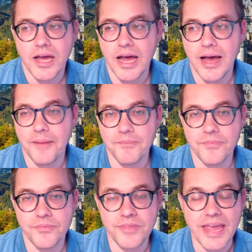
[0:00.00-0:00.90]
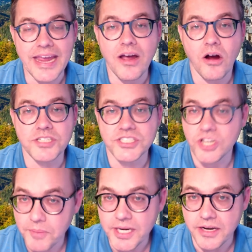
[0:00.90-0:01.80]
um, they are
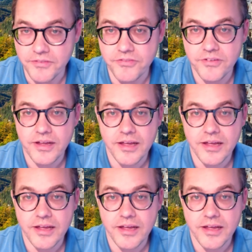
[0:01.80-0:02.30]
determinative,